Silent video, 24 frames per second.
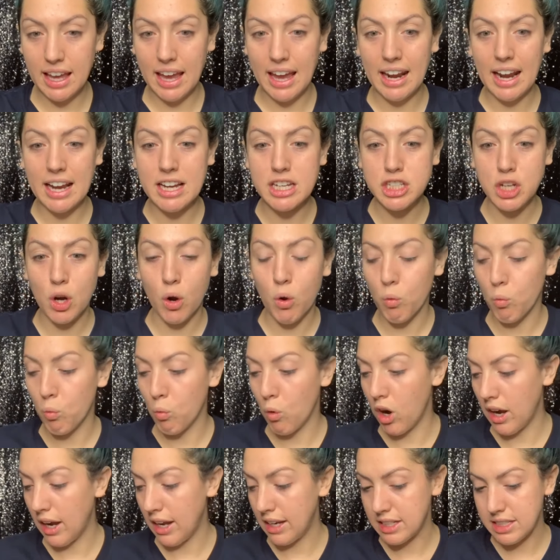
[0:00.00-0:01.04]
and I don't
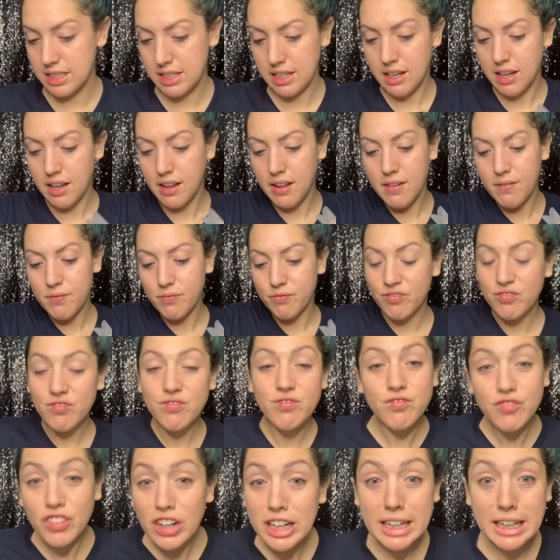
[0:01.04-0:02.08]
want
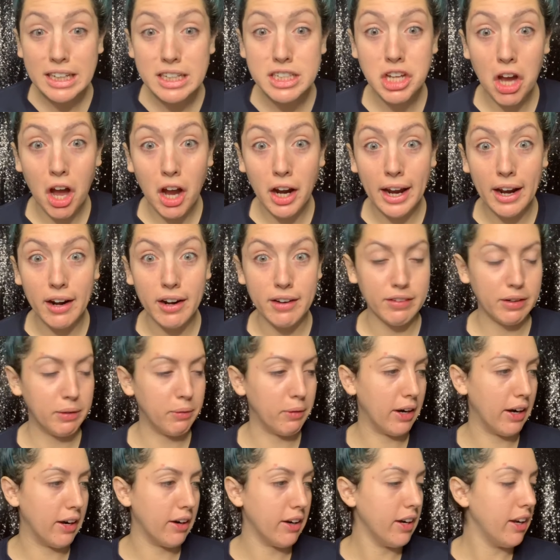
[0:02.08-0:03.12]
freaking dog hair
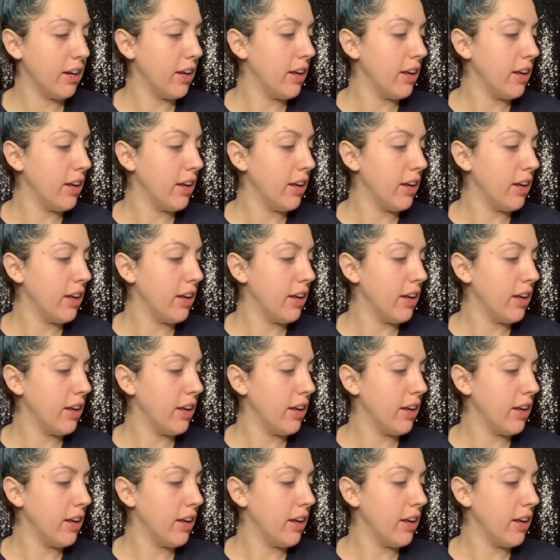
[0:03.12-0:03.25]
everywhere.